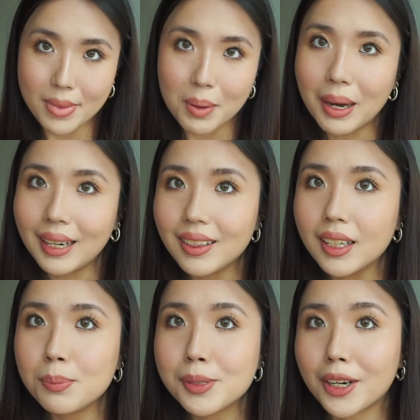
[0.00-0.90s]
My
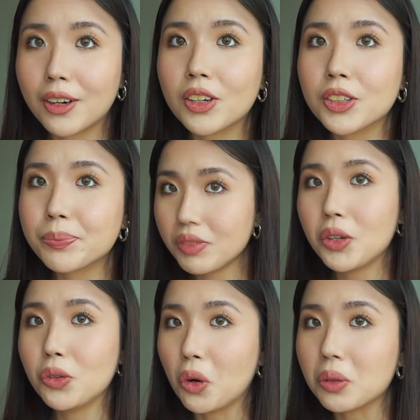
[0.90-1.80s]
lips are
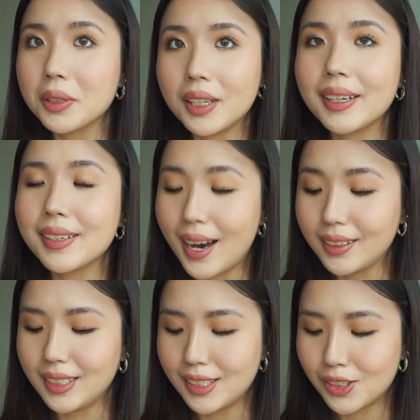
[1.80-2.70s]
normally
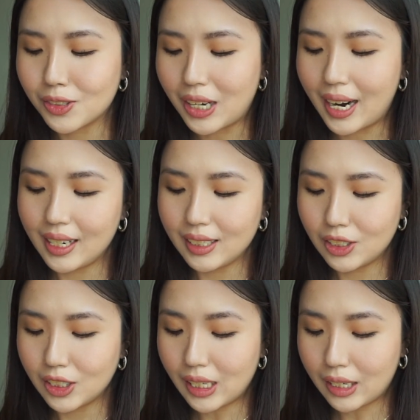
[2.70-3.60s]
not this dry.
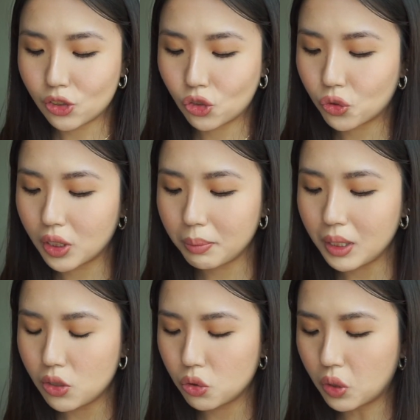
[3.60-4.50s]
It's
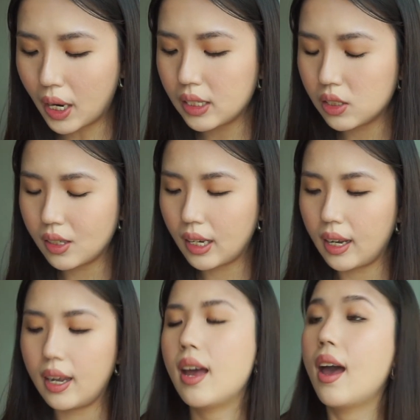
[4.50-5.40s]
extremely dry
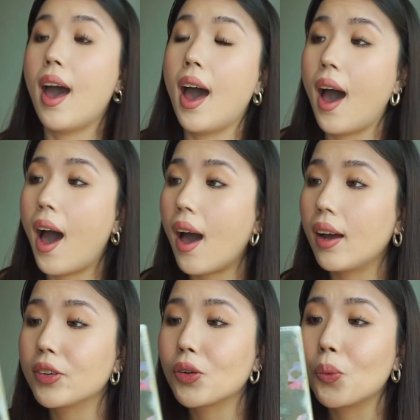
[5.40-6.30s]
today. I
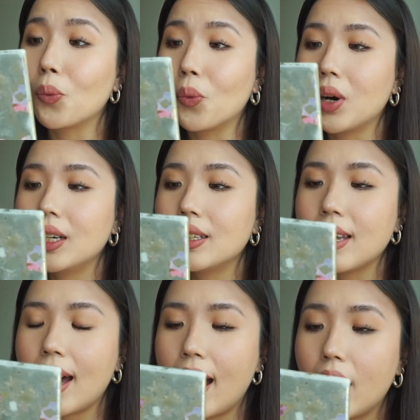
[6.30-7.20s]
don't know what
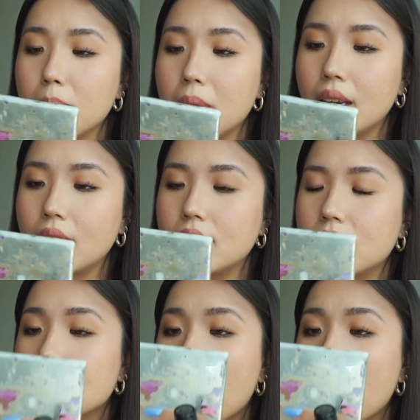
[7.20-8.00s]
happened.